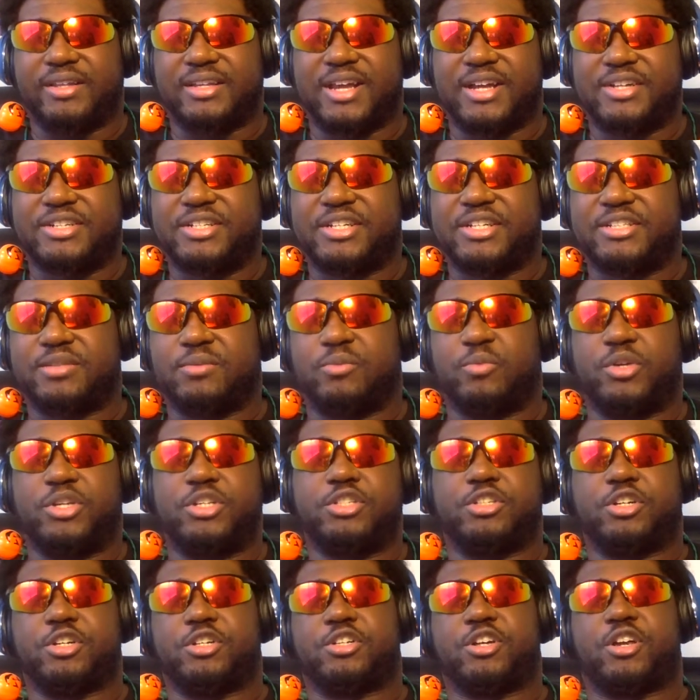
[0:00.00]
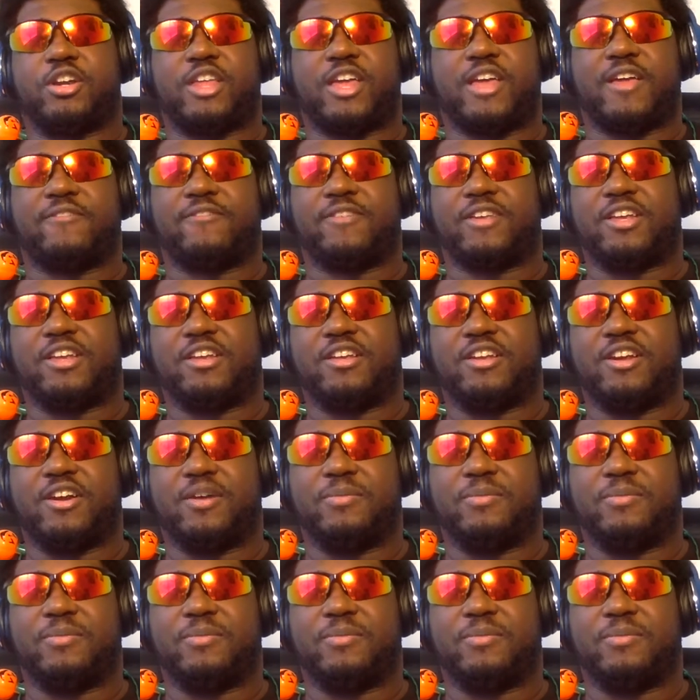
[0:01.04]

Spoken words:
I actually did some research on Laffy. You know,